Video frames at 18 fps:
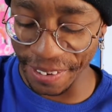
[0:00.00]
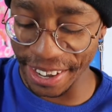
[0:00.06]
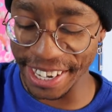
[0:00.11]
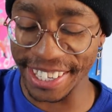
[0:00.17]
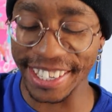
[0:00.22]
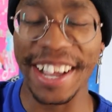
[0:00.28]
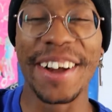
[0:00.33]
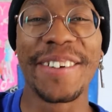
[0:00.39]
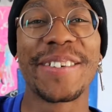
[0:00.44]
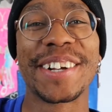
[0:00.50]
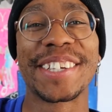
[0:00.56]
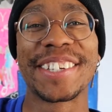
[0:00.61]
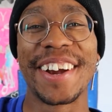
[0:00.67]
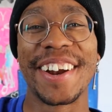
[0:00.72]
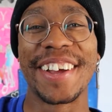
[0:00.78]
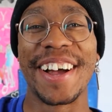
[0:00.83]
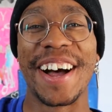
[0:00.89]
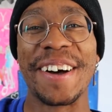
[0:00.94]
first song we're
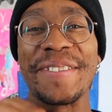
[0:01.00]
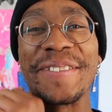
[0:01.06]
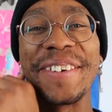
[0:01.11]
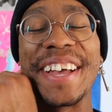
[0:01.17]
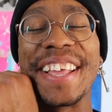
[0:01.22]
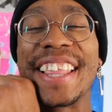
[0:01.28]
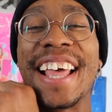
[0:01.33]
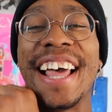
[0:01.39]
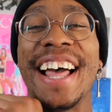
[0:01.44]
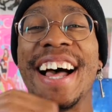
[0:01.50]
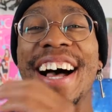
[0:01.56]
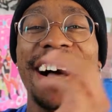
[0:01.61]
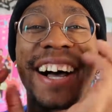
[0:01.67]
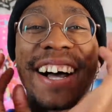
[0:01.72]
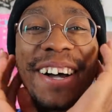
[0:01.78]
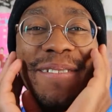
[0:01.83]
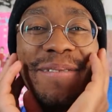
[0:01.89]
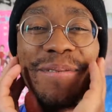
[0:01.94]
starting off with.
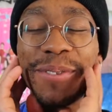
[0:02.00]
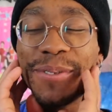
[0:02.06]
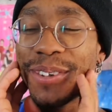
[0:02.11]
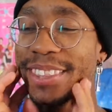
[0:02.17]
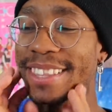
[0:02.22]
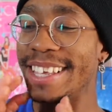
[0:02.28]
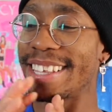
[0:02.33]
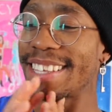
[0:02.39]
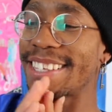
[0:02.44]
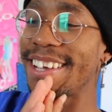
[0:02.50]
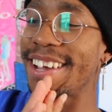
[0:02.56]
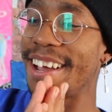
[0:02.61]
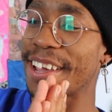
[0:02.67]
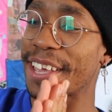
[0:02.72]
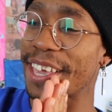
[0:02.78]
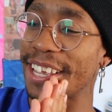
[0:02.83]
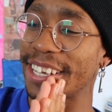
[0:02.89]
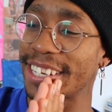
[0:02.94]
Um, with this
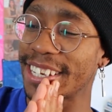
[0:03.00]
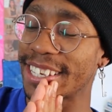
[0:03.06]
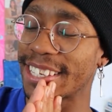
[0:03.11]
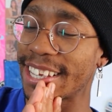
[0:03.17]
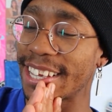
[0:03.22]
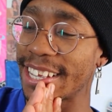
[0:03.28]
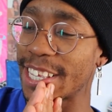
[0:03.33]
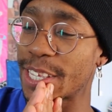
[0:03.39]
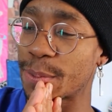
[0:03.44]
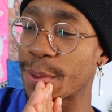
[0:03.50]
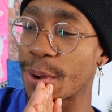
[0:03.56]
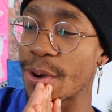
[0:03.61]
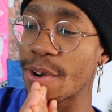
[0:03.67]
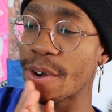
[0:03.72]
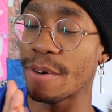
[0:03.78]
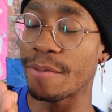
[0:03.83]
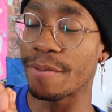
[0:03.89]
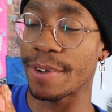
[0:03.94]
song, it just, it
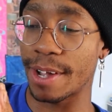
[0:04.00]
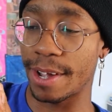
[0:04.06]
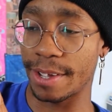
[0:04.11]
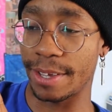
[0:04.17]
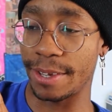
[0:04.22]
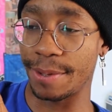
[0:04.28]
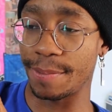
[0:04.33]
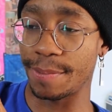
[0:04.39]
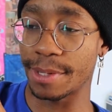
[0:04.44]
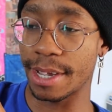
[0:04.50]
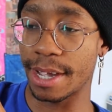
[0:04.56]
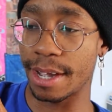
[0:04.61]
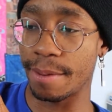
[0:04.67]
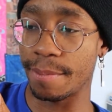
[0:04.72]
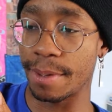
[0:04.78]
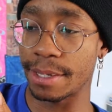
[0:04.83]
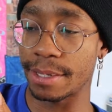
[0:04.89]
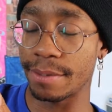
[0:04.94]
spoke volumes.
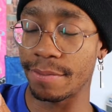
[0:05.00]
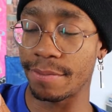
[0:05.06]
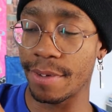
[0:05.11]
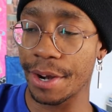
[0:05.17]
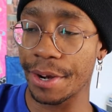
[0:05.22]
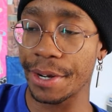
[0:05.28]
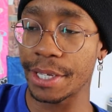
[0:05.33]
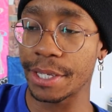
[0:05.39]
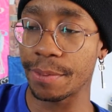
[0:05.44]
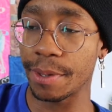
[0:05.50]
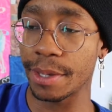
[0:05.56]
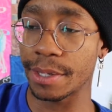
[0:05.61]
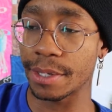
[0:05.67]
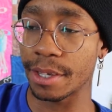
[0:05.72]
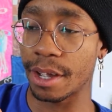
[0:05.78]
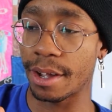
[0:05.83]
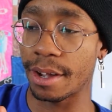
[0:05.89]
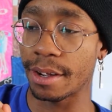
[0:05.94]
Um, it's a very sweet
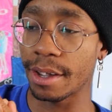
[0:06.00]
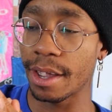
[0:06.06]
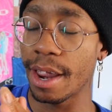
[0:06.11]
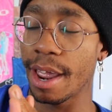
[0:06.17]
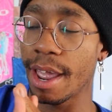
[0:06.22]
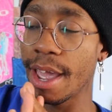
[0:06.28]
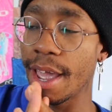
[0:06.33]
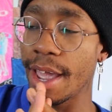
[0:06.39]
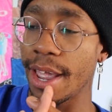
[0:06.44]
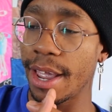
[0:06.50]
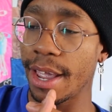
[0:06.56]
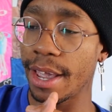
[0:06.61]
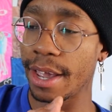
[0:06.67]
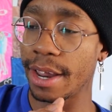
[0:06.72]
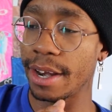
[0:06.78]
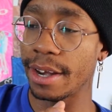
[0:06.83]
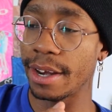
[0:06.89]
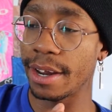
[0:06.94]
song
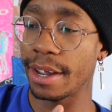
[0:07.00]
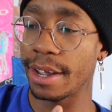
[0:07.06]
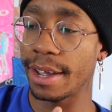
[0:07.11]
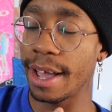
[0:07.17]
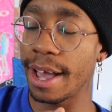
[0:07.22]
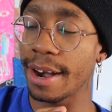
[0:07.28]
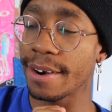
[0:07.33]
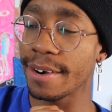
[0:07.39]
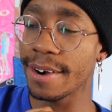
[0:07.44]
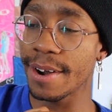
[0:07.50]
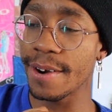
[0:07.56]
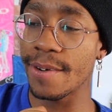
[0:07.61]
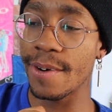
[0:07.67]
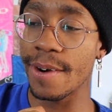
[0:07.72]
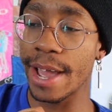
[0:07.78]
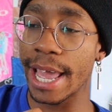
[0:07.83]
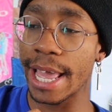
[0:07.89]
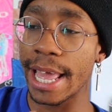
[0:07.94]
and I don't
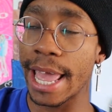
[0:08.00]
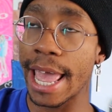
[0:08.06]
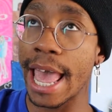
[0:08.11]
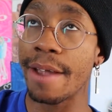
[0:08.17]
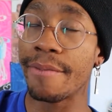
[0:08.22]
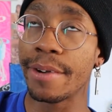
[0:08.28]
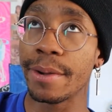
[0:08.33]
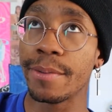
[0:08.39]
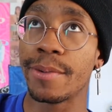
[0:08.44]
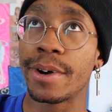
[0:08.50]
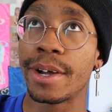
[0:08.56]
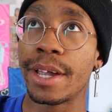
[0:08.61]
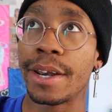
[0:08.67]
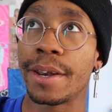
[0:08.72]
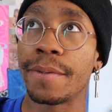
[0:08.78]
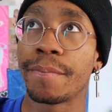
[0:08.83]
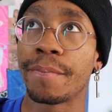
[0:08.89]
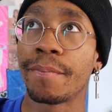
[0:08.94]
know,
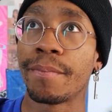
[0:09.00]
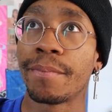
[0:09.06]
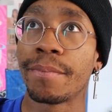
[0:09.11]
everyone